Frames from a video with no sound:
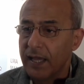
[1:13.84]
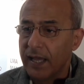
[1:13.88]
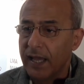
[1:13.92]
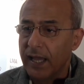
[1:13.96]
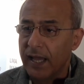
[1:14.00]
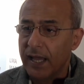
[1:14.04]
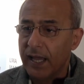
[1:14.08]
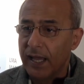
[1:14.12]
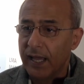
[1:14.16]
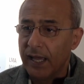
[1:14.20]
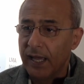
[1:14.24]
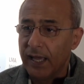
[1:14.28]

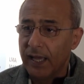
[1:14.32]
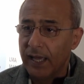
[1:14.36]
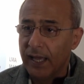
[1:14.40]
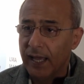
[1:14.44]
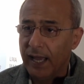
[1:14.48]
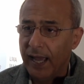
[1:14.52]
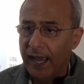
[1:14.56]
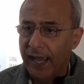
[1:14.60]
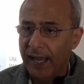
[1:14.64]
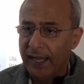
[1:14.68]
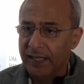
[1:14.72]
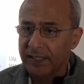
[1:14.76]

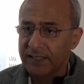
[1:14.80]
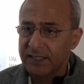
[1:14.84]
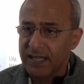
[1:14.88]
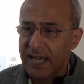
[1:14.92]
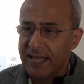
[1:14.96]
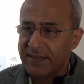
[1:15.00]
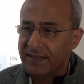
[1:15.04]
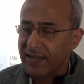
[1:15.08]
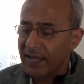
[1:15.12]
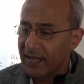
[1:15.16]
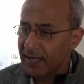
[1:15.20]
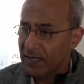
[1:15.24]
And
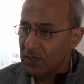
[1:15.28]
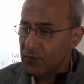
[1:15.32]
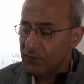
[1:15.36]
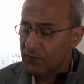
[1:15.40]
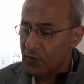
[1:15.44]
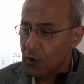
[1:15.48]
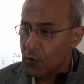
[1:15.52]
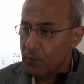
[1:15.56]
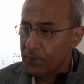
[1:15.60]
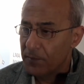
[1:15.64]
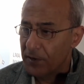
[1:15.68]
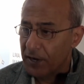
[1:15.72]
at the end
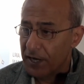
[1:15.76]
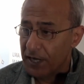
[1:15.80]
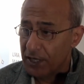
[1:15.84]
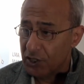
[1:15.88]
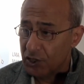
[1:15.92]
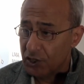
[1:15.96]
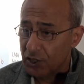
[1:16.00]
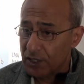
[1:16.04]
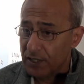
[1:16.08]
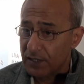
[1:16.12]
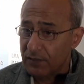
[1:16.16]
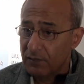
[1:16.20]
of the
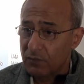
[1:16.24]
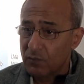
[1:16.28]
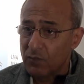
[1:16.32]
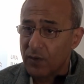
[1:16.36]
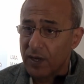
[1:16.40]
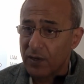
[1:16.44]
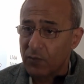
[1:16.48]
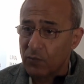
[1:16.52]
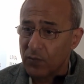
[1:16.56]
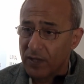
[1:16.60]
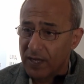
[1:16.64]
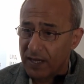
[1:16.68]
operation,
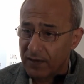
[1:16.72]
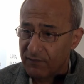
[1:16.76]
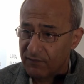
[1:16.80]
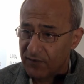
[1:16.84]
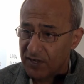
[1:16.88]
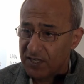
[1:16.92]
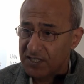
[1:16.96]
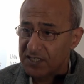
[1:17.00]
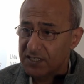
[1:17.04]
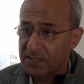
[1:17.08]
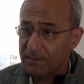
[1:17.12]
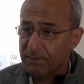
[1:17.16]
when we
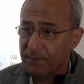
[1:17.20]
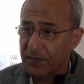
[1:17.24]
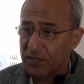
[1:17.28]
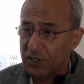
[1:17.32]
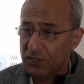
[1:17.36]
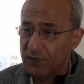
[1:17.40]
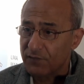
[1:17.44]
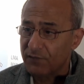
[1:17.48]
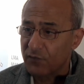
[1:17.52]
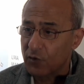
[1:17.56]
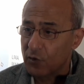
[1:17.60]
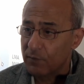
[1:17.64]
reverse the
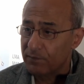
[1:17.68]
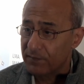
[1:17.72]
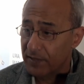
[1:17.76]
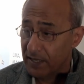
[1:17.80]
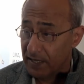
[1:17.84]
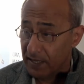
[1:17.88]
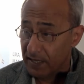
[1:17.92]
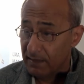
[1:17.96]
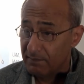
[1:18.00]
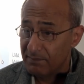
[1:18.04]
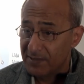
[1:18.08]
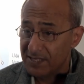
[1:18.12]
patient from
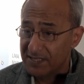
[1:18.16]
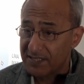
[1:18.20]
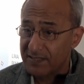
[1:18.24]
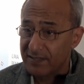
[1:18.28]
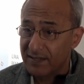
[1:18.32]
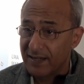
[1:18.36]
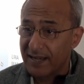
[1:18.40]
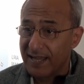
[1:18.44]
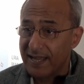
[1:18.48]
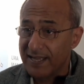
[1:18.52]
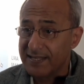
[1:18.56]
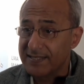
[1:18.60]
the
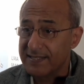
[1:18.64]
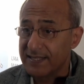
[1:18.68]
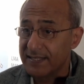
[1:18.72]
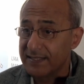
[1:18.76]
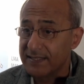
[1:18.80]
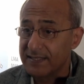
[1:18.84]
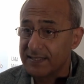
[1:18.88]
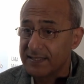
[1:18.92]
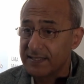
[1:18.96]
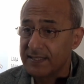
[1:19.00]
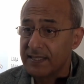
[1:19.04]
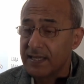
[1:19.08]
muscle
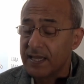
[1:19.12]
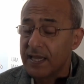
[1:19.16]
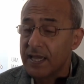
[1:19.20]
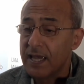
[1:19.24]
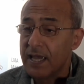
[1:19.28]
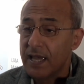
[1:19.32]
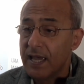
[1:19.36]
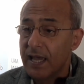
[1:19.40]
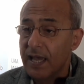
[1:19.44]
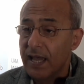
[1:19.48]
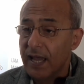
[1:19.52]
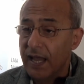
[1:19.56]
relaxant,
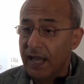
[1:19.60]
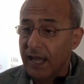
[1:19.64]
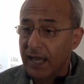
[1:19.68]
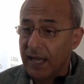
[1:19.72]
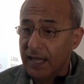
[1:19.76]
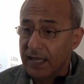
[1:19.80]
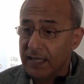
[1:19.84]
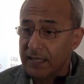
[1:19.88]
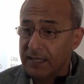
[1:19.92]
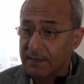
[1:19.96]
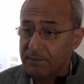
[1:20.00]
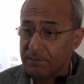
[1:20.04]

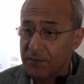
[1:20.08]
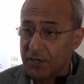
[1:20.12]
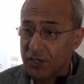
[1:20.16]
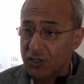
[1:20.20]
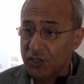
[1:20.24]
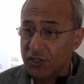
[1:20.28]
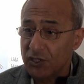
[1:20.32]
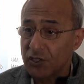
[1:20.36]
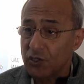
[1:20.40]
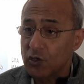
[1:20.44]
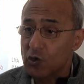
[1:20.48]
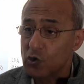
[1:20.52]
the
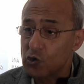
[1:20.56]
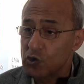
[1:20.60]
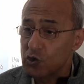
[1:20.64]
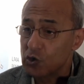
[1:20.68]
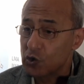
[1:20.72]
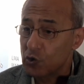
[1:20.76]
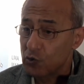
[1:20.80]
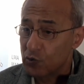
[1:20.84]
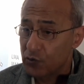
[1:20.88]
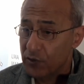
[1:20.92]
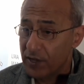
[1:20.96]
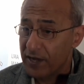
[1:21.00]
patient goes
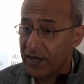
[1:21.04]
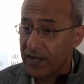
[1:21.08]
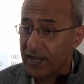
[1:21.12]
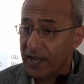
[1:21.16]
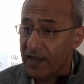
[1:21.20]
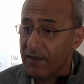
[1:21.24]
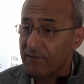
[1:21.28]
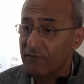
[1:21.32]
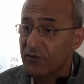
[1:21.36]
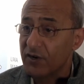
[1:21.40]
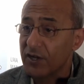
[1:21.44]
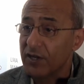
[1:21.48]
through the
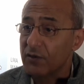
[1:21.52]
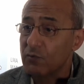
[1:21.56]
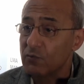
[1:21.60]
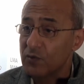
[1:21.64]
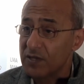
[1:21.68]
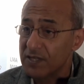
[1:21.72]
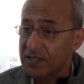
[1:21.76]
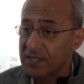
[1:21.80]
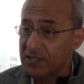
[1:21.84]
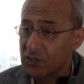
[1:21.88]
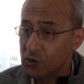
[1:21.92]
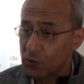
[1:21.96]
recovery
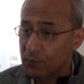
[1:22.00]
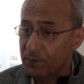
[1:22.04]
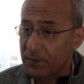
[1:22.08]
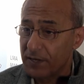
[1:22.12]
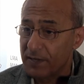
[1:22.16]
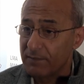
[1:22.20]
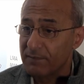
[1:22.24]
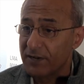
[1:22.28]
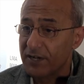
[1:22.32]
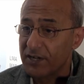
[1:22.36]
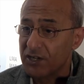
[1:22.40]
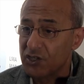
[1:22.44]
with the
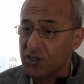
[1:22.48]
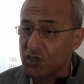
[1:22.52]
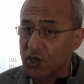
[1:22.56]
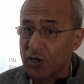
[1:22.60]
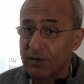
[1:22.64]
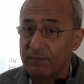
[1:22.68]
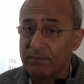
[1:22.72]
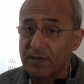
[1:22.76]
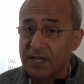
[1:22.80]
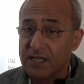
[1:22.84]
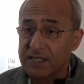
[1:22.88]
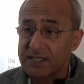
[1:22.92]
Supreme
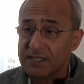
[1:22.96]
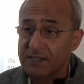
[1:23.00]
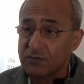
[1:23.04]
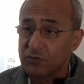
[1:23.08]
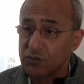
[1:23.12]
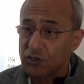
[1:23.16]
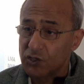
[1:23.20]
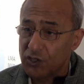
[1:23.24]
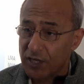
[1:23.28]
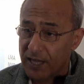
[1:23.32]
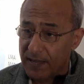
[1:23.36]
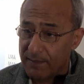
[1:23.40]
laryngeal mask,
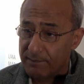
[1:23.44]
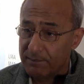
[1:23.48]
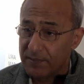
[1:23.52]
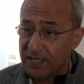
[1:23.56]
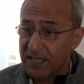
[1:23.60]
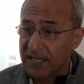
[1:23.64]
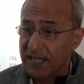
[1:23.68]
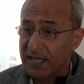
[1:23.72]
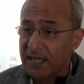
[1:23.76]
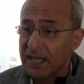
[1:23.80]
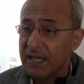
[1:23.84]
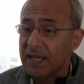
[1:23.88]
which can
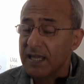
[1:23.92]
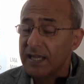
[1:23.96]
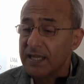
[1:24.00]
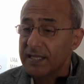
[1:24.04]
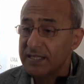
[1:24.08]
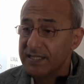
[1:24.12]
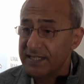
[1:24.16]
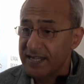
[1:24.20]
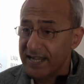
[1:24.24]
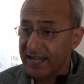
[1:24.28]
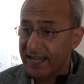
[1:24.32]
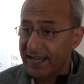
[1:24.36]
be
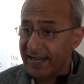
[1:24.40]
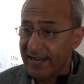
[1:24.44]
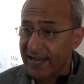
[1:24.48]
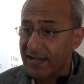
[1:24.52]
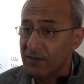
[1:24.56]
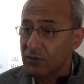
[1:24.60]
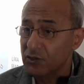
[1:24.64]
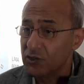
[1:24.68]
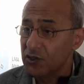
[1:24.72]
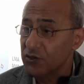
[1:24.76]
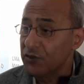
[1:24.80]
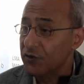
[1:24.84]
taken
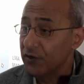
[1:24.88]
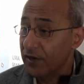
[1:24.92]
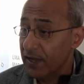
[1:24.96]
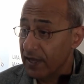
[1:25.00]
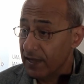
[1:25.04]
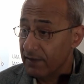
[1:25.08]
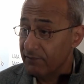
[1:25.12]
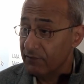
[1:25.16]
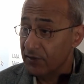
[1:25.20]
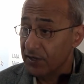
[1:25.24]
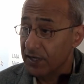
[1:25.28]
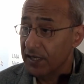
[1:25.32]
out in
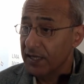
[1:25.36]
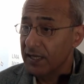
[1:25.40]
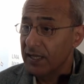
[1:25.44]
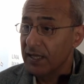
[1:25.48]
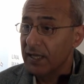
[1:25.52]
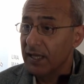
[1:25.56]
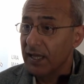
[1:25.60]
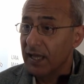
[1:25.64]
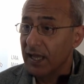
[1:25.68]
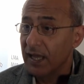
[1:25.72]
recovery